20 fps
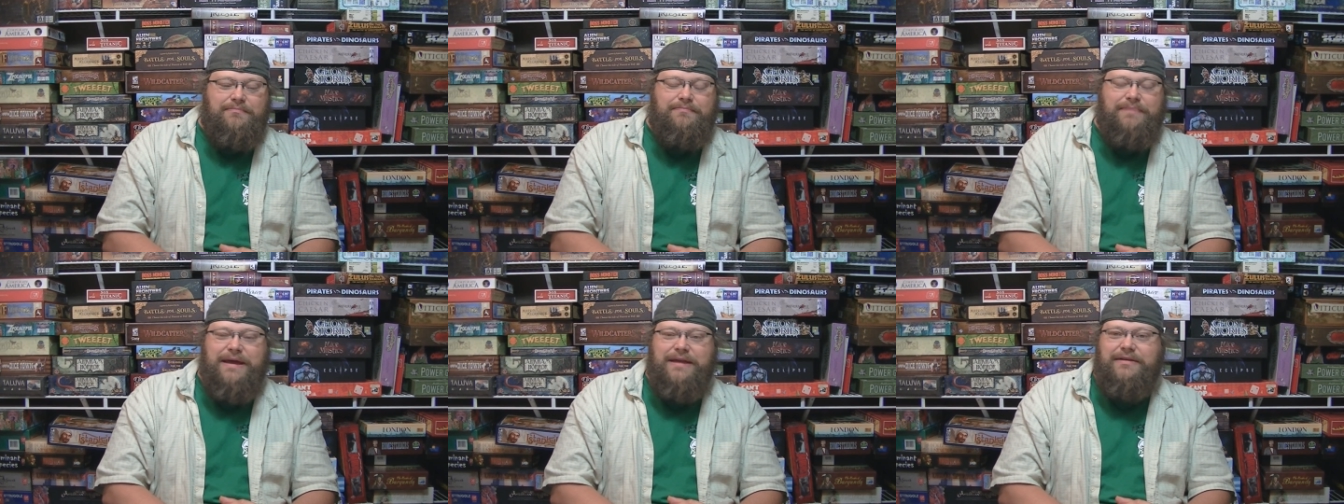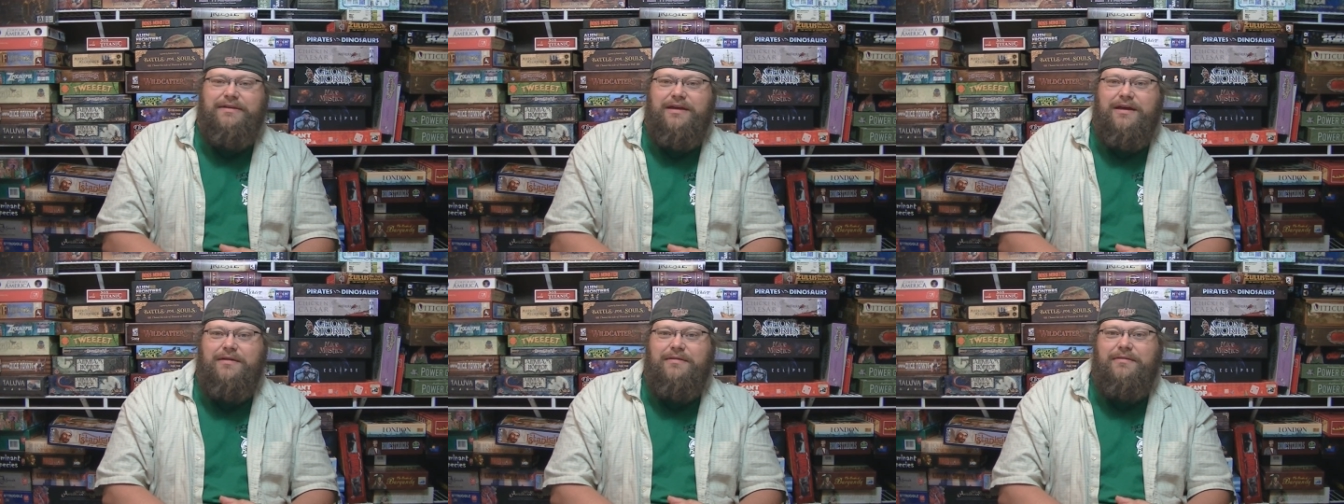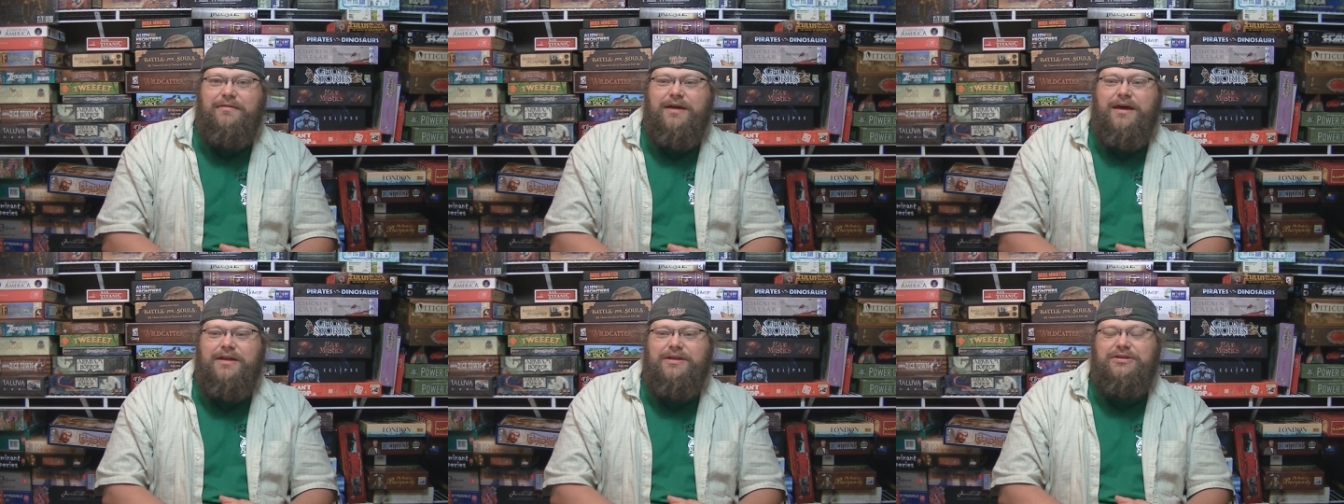bent
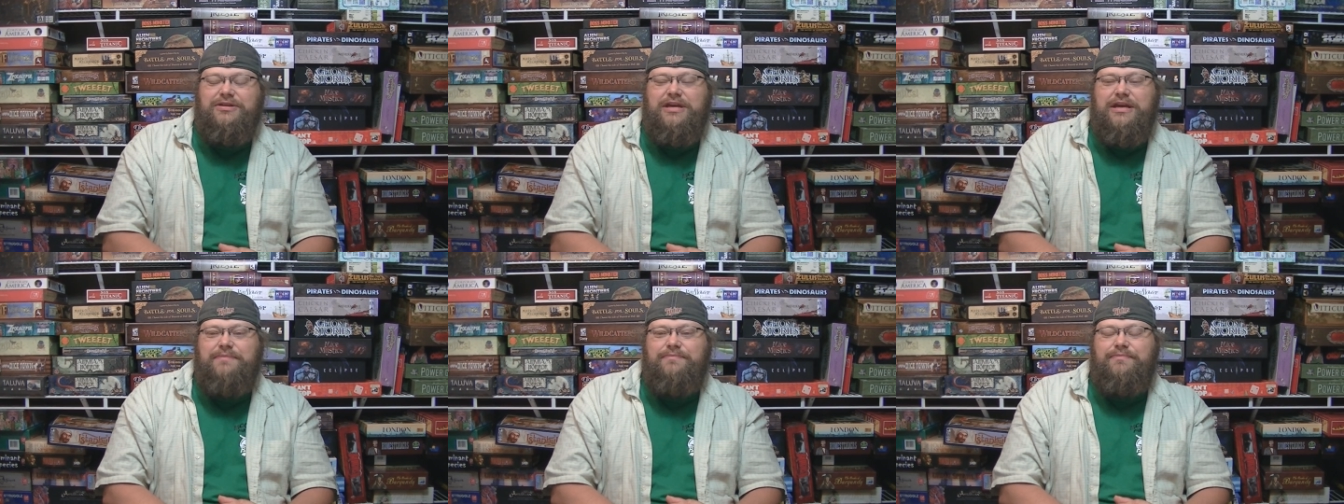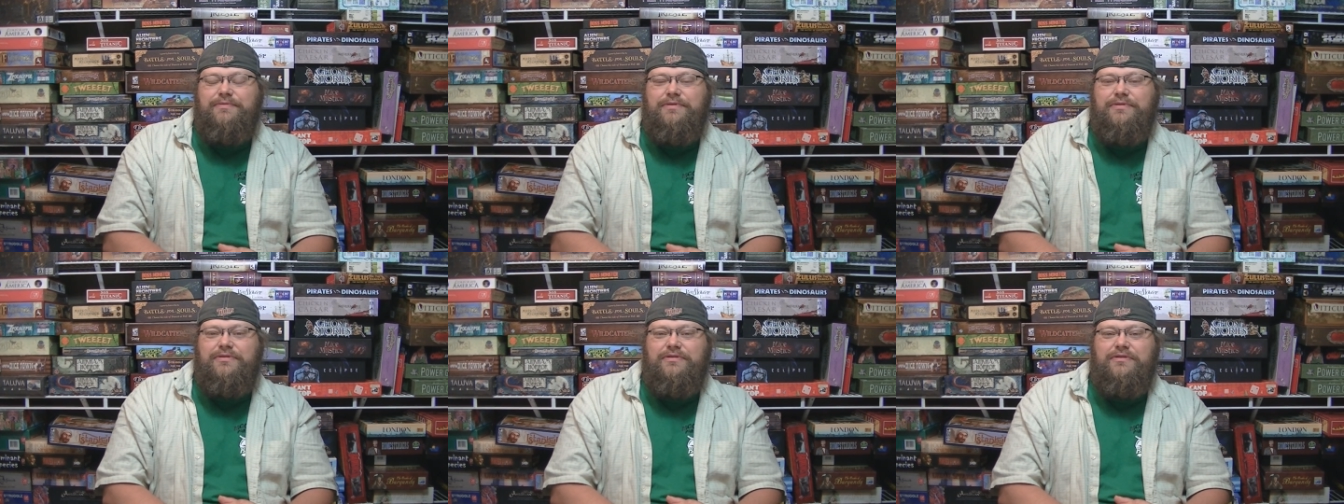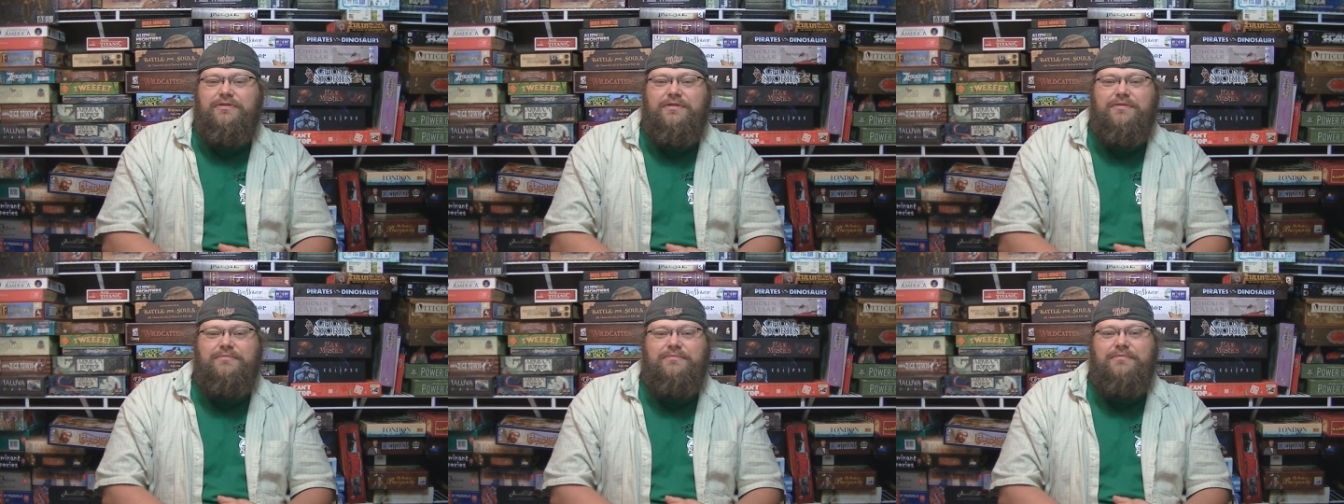out, out of shape with
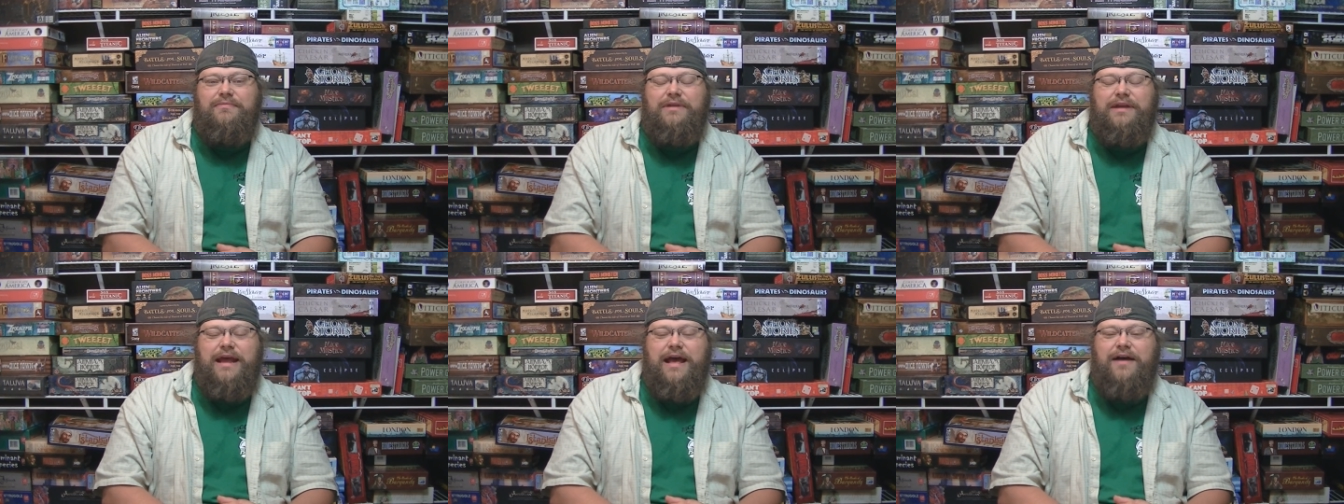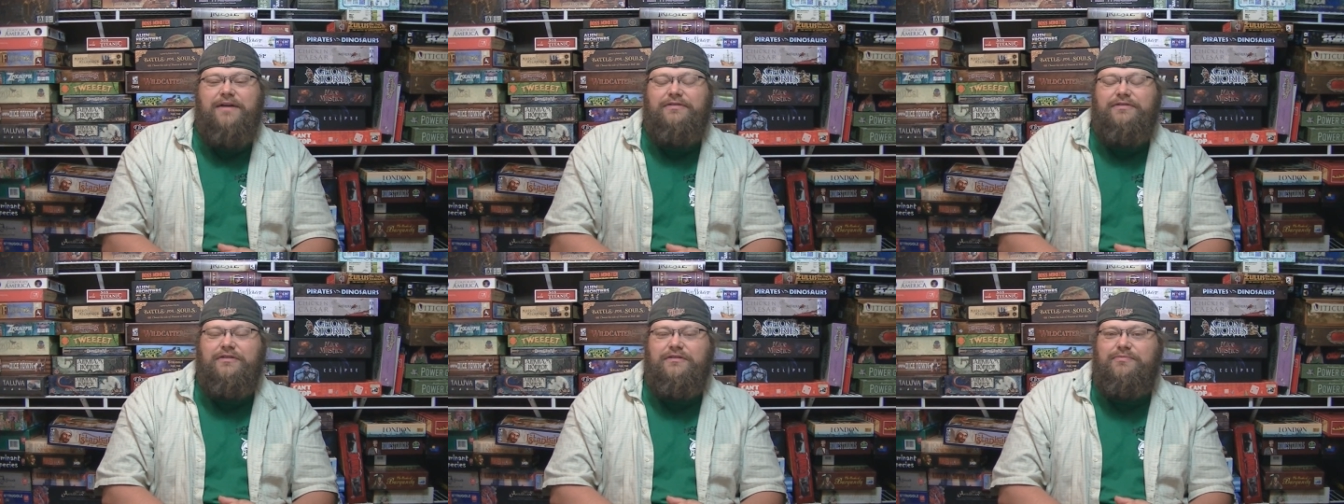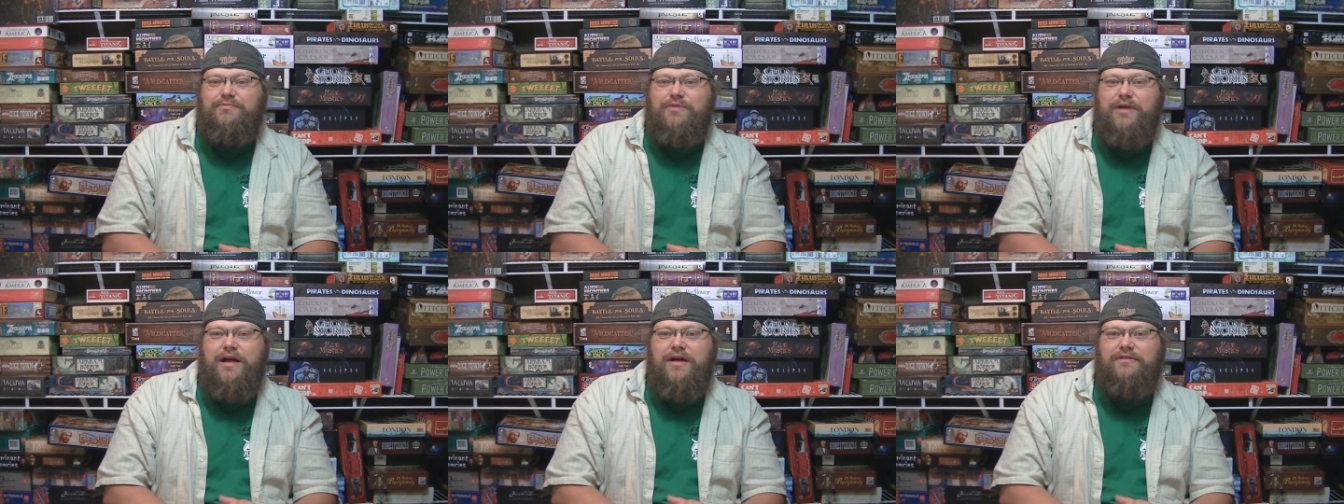some analysis
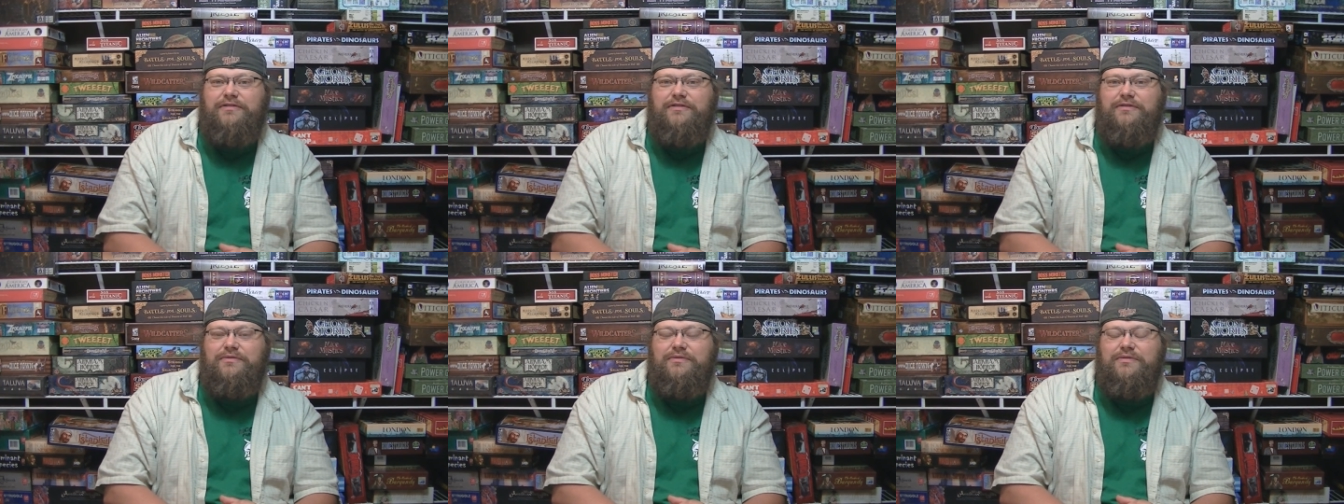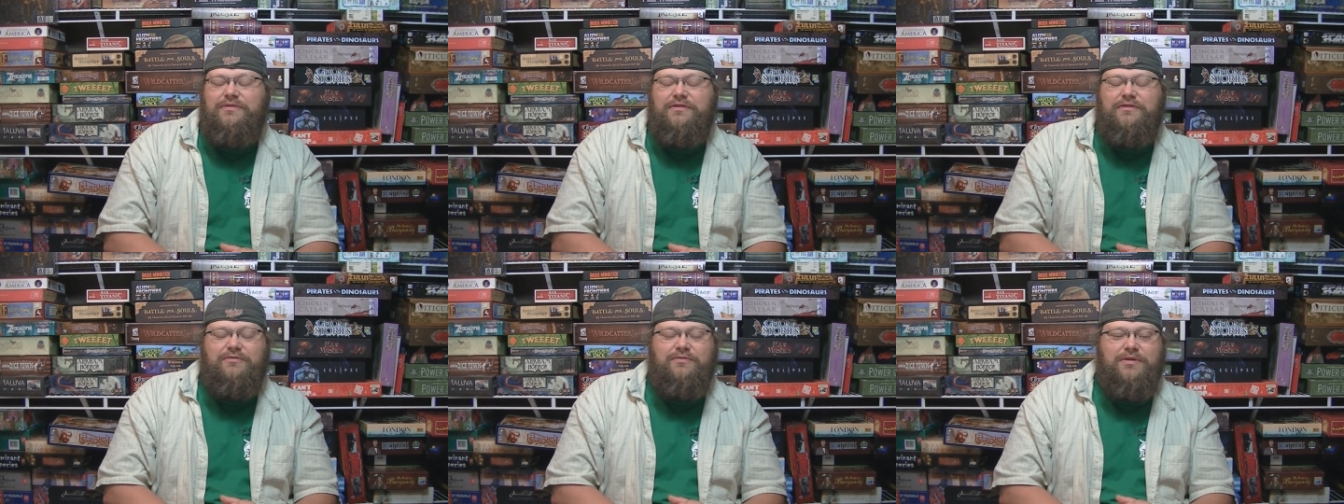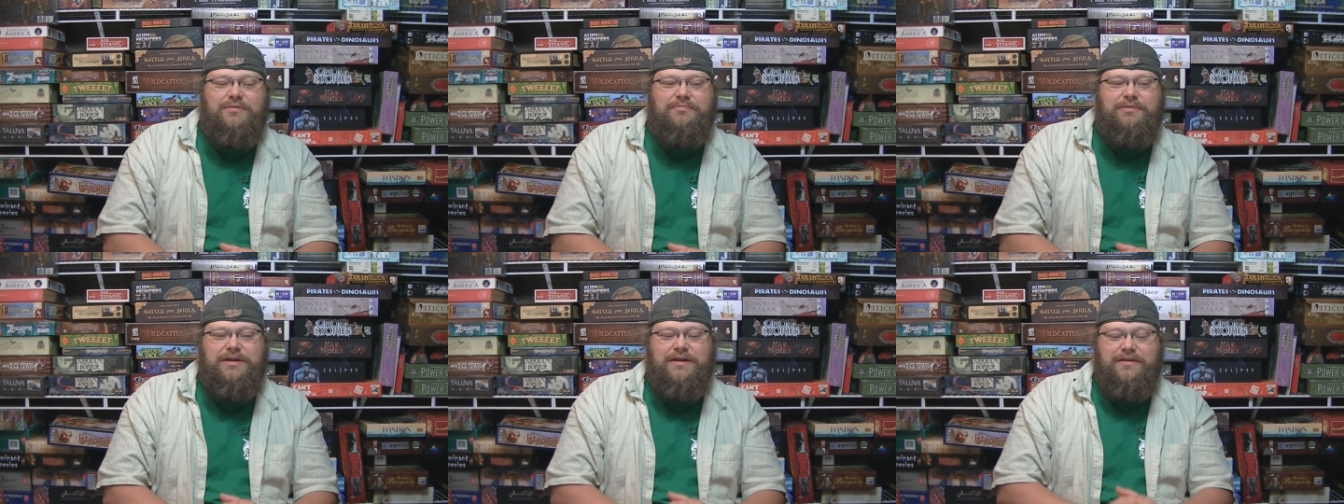paralysis with this
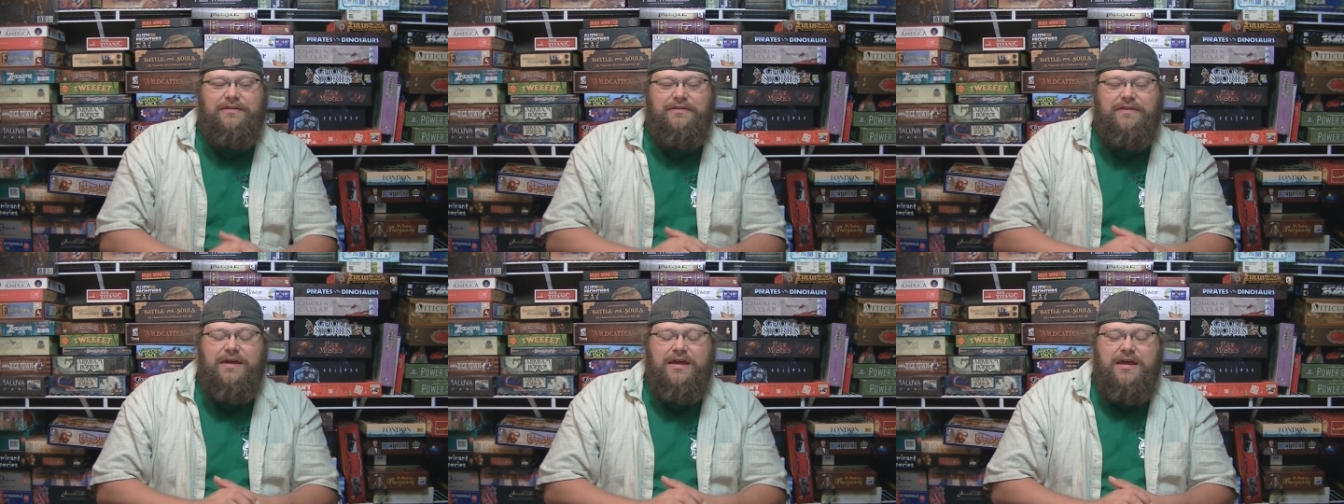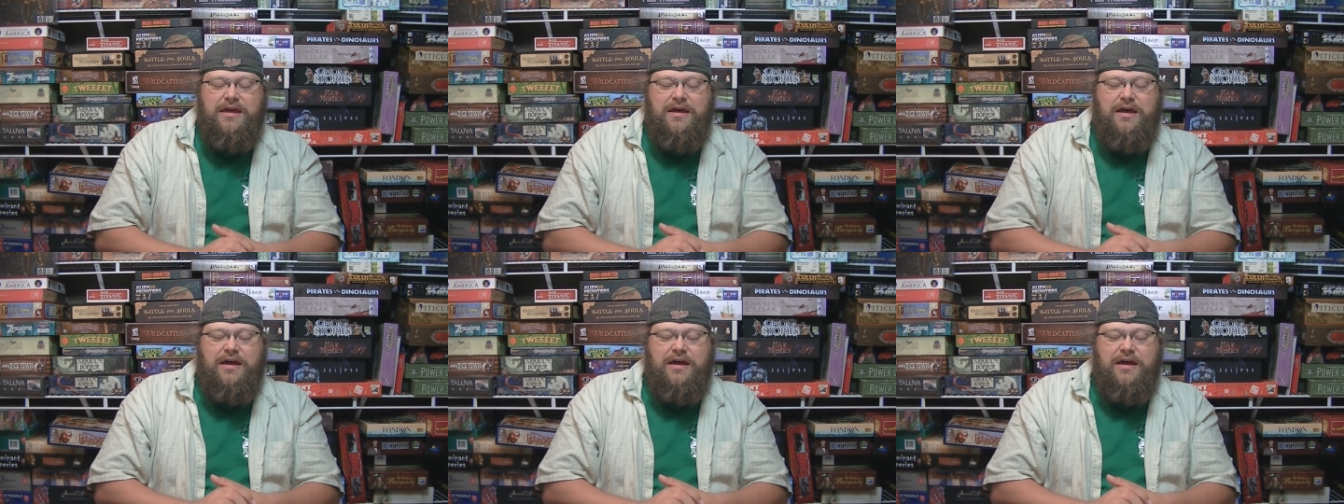one because